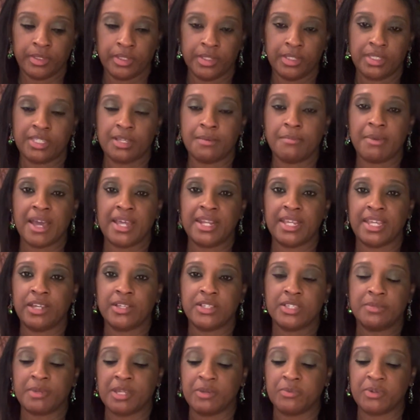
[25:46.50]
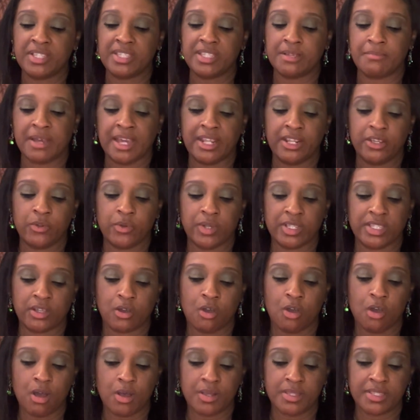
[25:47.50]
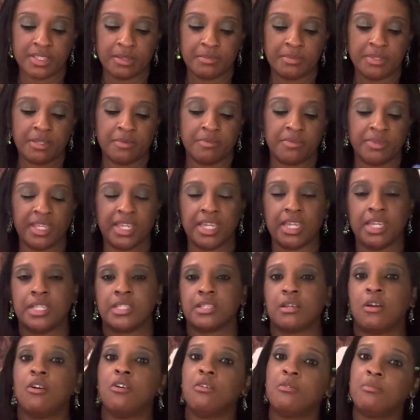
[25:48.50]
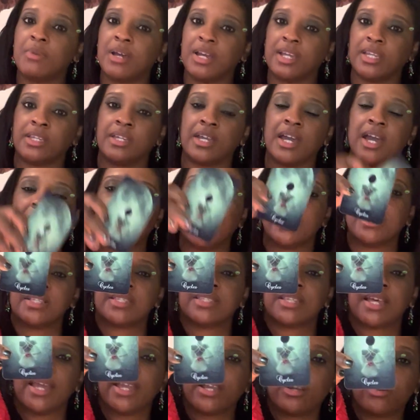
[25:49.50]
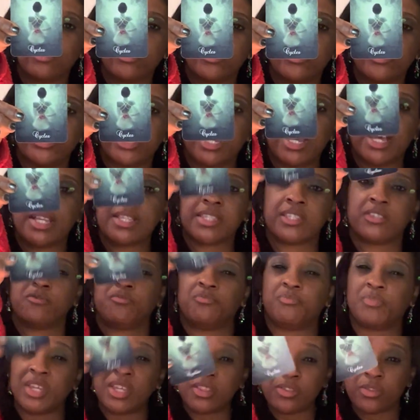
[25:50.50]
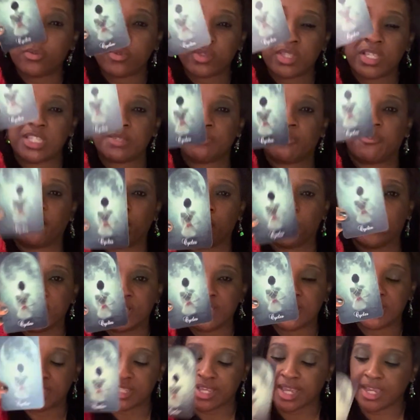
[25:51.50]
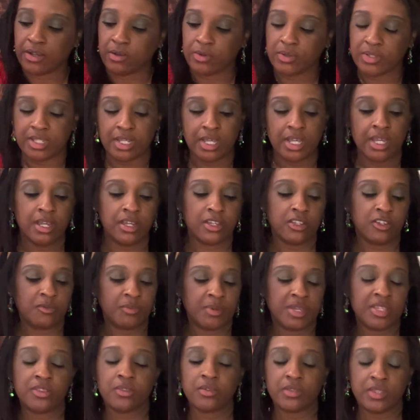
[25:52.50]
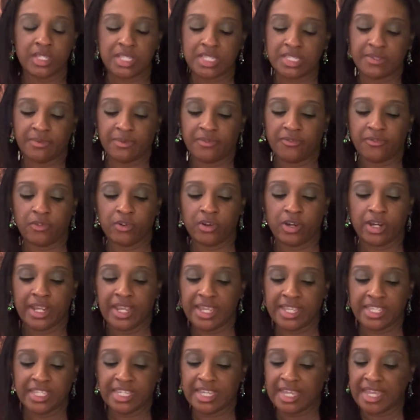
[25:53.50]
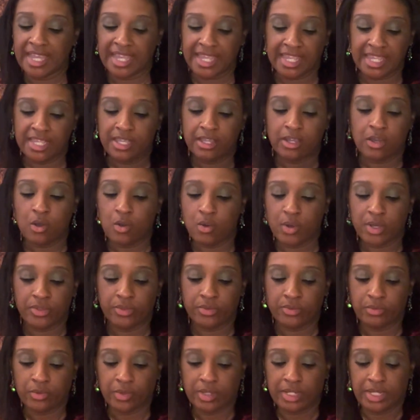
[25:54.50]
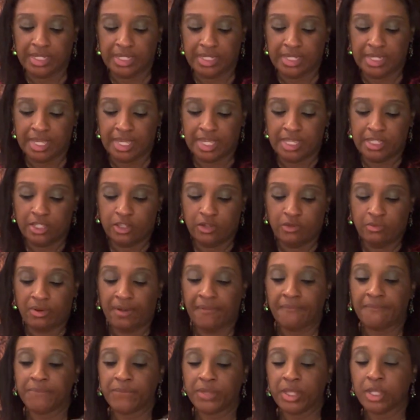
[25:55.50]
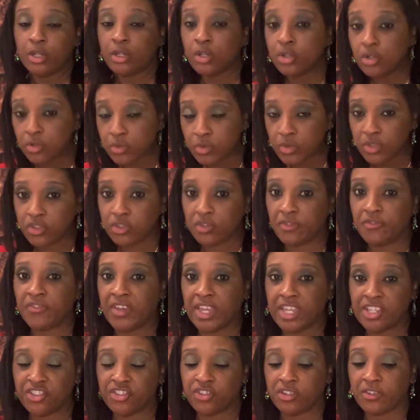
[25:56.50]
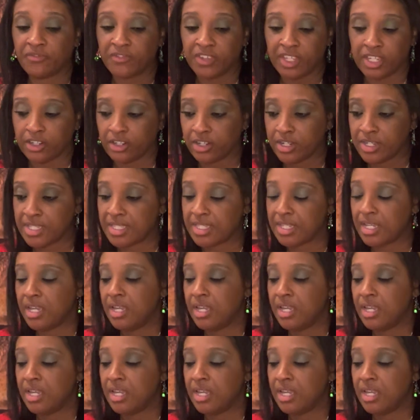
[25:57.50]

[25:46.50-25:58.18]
Somebody has been with somebody who has cost them some things. Oh my God, cycles. Yes, you've been through this before. It's the cycles. You've been through this before, and you ain't going through it again. You refuse. You face your fears.